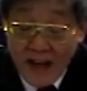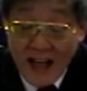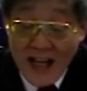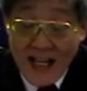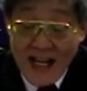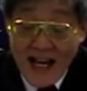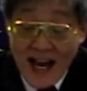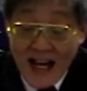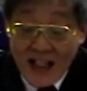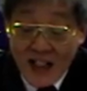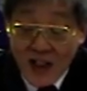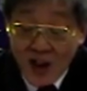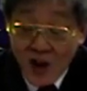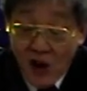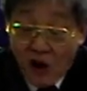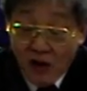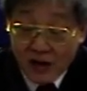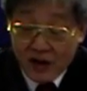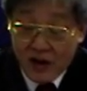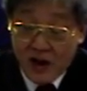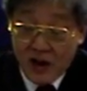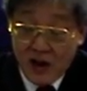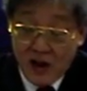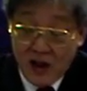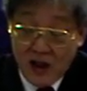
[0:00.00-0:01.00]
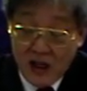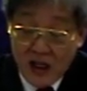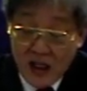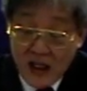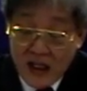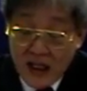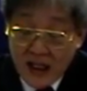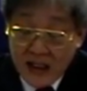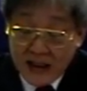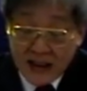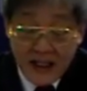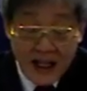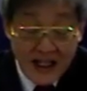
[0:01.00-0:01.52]
It has not.
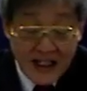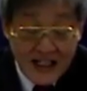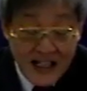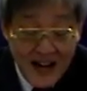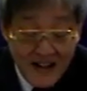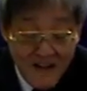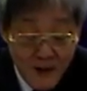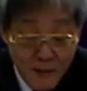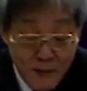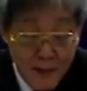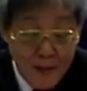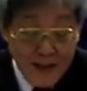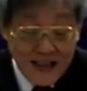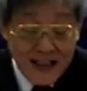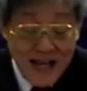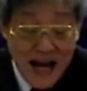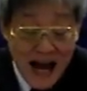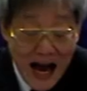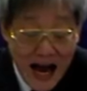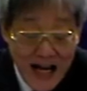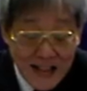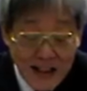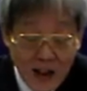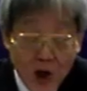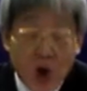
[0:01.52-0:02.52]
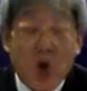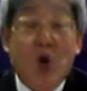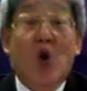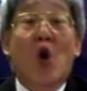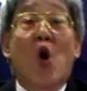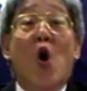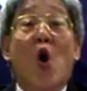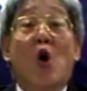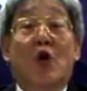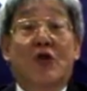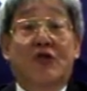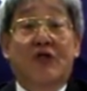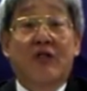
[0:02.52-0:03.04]
The government must ask the
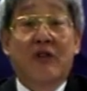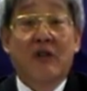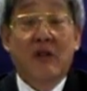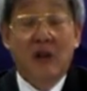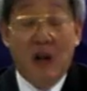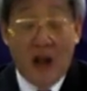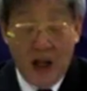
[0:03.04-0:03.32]
court